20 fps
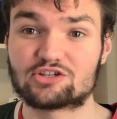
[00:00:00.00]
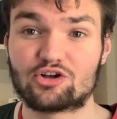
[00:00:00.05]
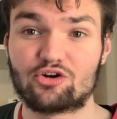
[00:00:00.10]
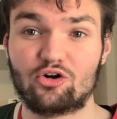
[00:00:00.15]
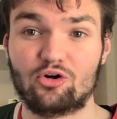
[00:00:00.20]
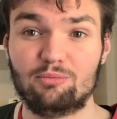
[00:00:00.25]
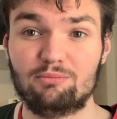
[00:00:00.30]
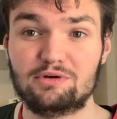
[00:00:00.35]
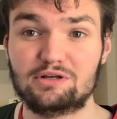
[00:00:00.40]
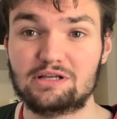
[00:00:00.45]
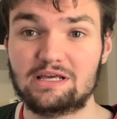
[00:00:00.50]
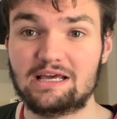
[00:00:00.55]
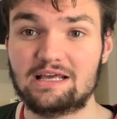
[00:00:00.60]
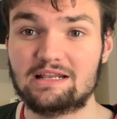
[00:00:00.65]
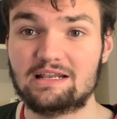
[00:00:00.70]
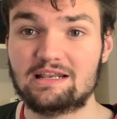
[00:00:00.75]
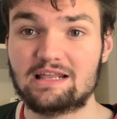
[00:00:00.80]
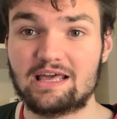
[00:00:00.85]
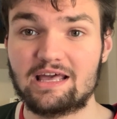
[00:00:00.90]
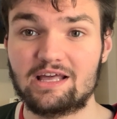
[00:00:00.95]

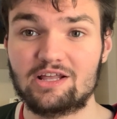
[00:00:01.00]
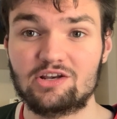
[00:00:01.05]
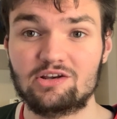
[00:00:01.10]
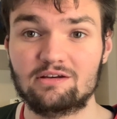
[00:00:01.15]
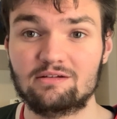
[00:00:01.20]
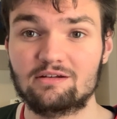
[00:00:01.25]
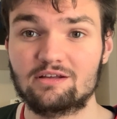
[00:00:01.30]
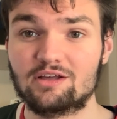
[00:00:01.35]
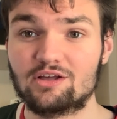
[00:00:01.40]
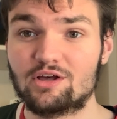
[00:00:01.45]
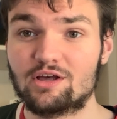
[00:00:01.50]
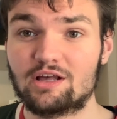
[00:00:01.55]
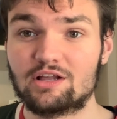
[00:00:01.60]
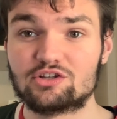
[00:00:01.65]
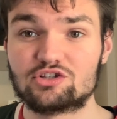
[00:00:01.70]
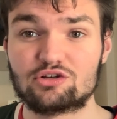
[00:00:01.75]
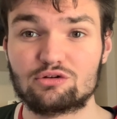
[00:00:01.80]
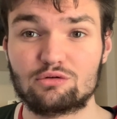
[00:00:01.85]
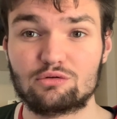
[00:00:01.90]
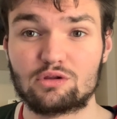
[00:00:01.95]
culminated
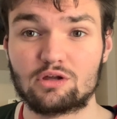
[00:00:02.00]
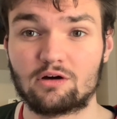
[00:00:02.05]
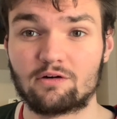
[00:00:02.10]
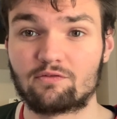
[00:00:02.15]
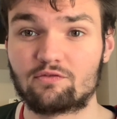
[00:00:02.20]
into the